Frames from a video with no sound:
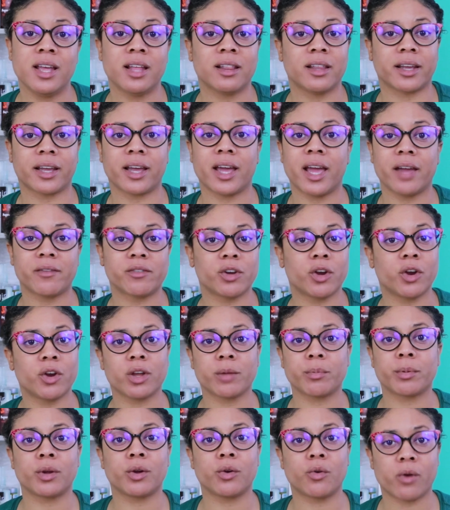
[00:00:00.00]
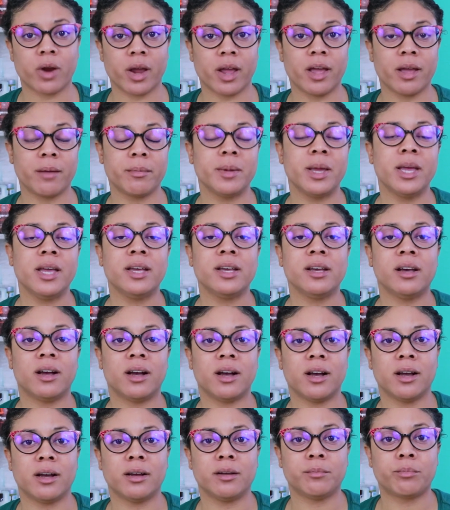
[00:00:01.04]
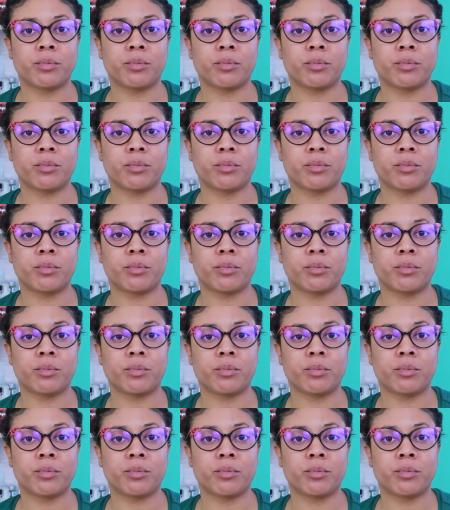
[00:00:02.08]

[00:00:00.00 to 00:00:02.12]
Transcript: Like I have to hurry up and grab uh,